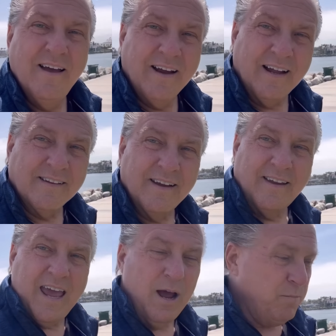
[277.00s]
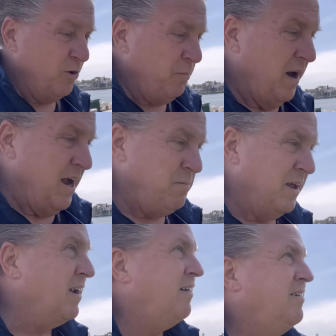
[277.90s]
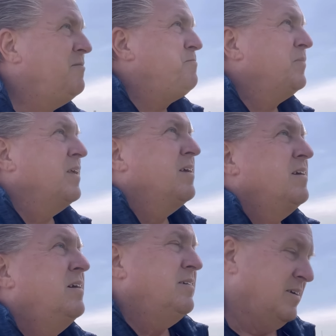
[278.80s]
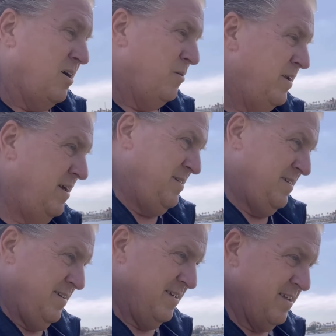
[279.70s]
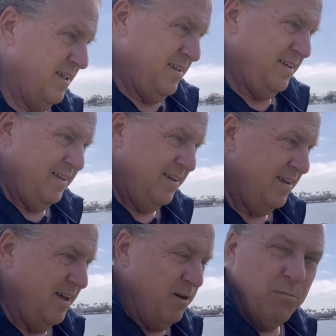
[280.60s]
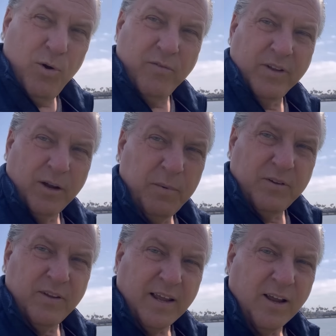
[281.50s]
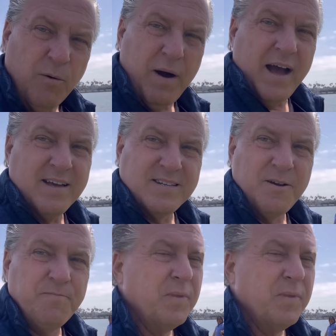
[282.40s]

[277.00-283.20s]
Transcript: Got the campers behind me and I'll go and move a little bit so they can go by us.